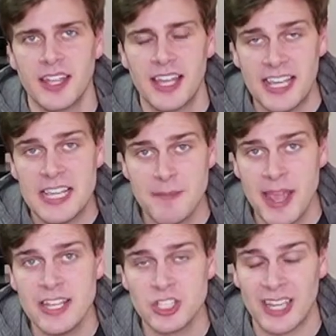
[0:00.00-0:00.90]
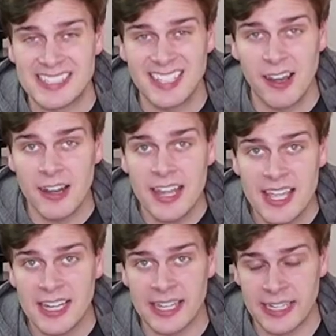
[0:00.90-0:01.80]
E major is
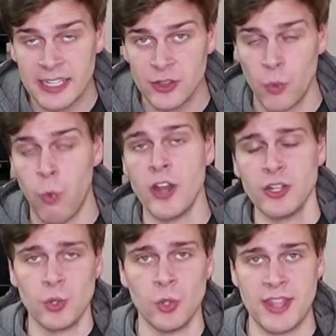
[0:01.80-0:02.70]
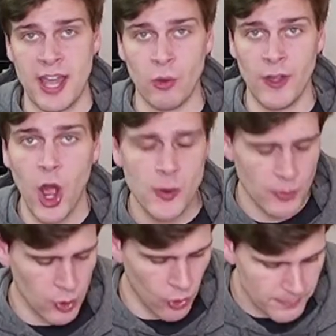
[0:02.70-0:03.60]
clearly the 1 chord there, or the home chord,